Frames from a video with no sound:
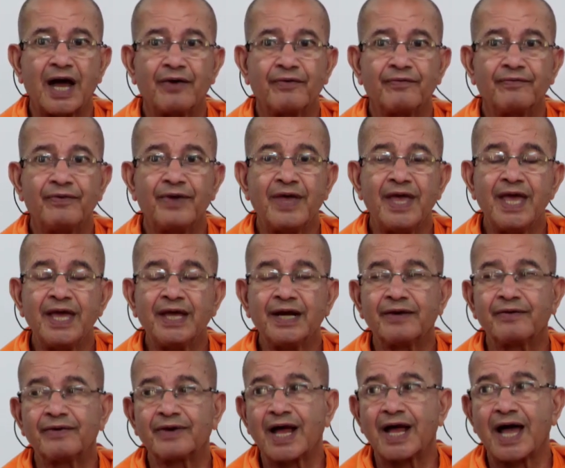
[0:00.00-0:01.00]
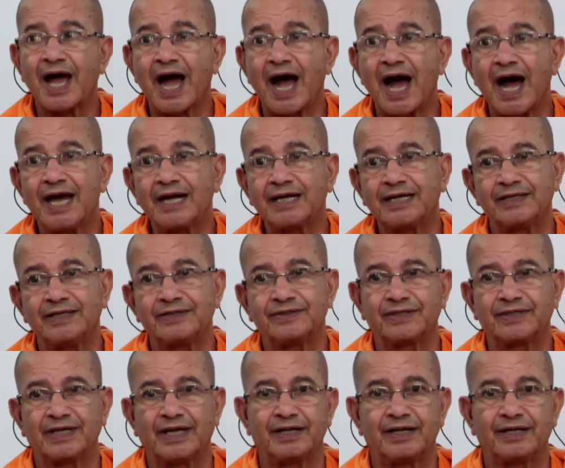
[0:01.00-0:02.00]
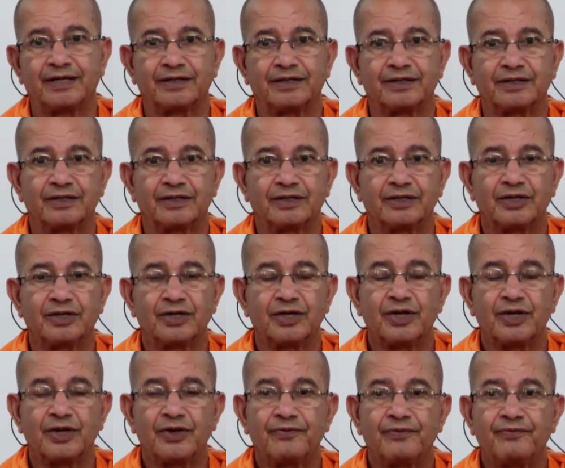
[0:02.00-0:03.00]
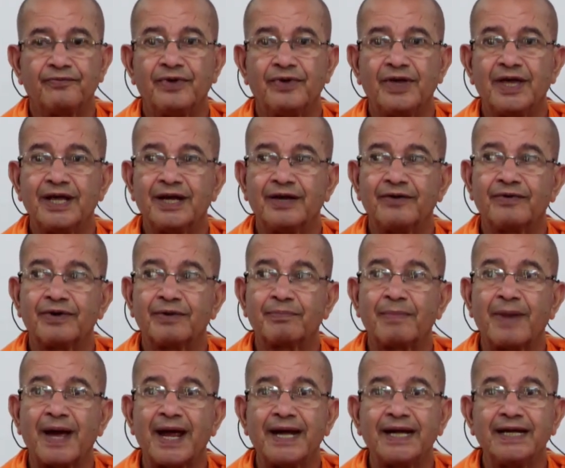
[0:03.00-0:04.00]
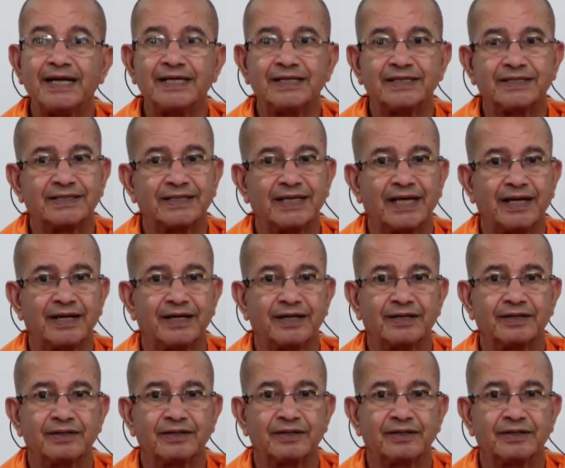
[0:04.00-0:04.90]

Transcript: where our heart is set, where our mind is set,